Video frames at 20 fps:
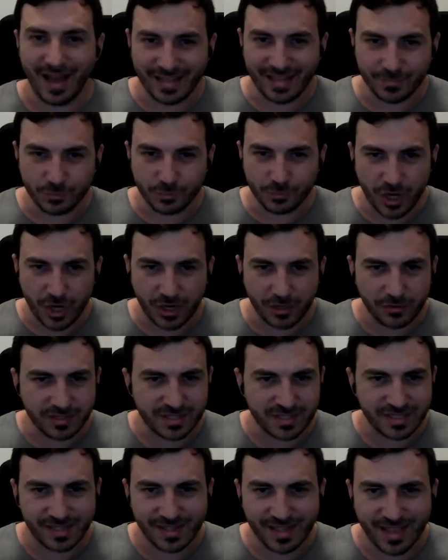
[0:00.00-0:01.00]
I try to
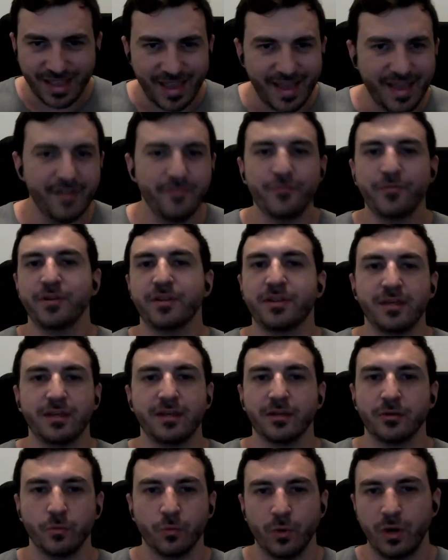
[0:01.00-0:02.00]
sell
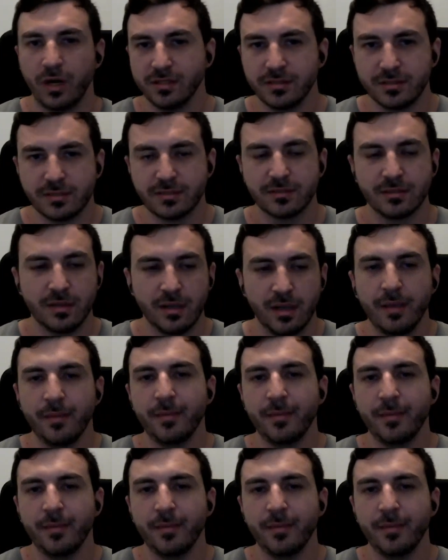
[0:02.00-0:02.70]
everything at once